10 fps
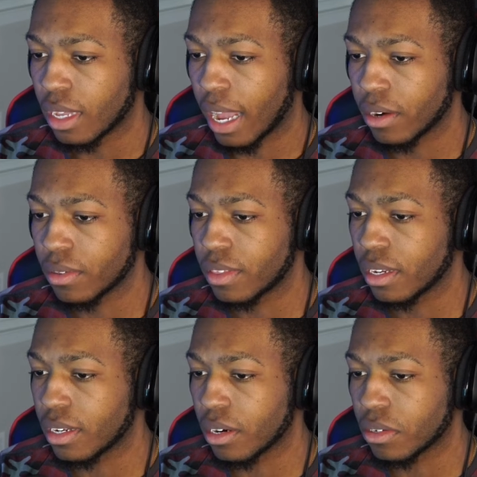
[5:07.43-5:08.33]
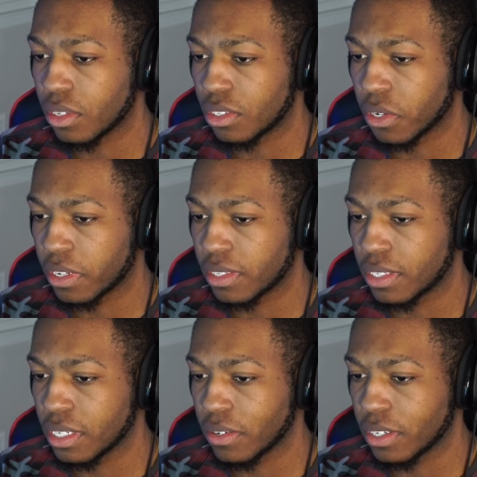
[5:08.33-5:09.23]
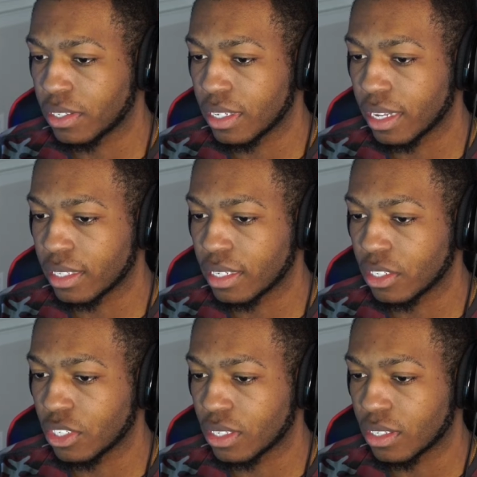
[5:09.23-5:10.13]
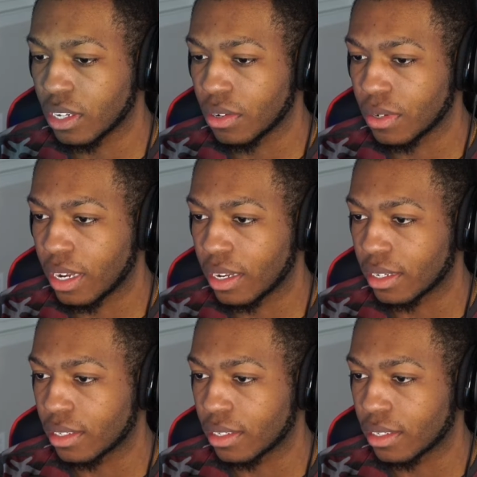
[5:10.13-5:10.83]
I don't think Naruto took it seriously until just now, dog.